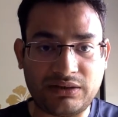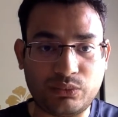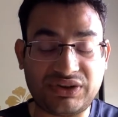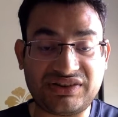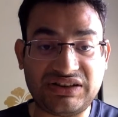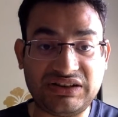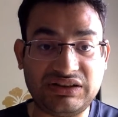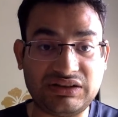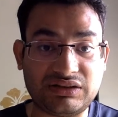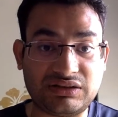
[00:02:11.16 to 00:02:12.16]
we
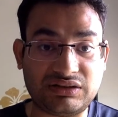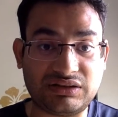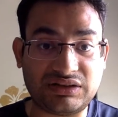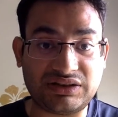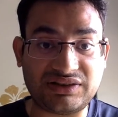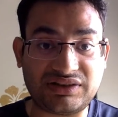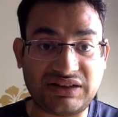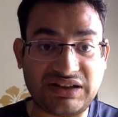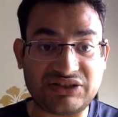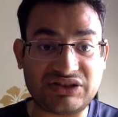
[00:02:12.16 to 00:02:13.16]
see this is
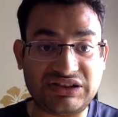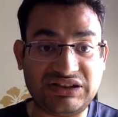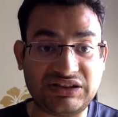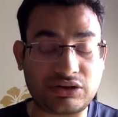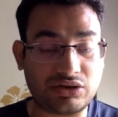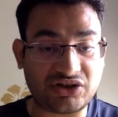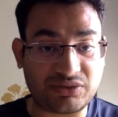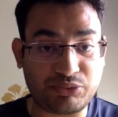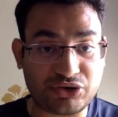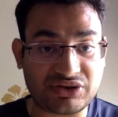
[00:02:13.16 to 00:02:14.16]
largely a
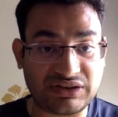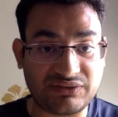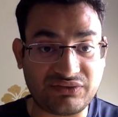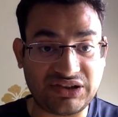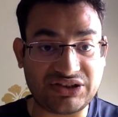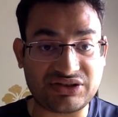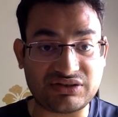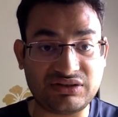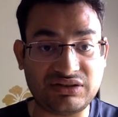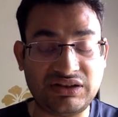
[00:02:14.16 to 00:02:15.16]
cost push inflation,